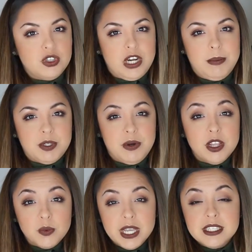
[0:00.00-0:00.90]
Straps are on
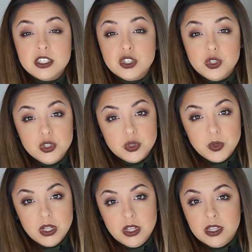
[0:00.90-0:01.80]
the waist as
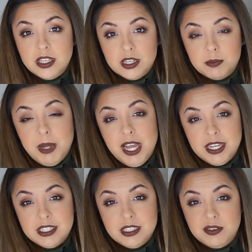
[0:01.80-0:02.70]
usual. There's
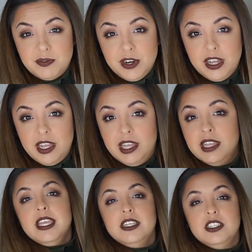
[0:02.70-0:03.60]
pockets in the front.
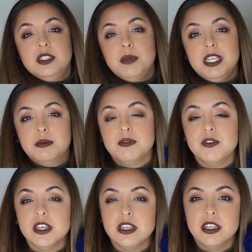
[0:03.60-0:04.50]
It just makes me
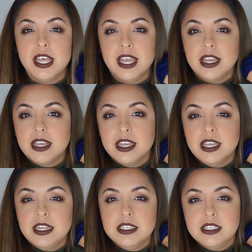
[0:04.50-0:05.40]
feel like
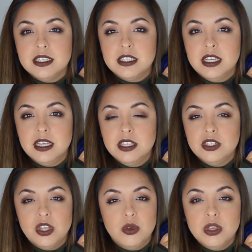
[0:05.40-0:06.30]
it is
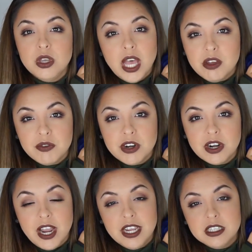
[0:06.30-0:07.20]
so Hugh
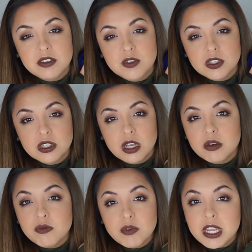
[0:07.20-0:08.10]
Hefner. I just feel
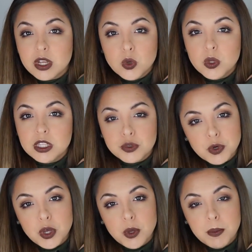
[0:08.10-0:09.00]
so freaking cool in this
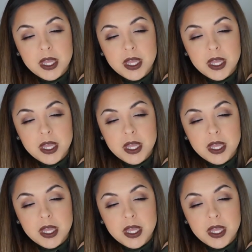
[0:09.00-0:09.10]
robe.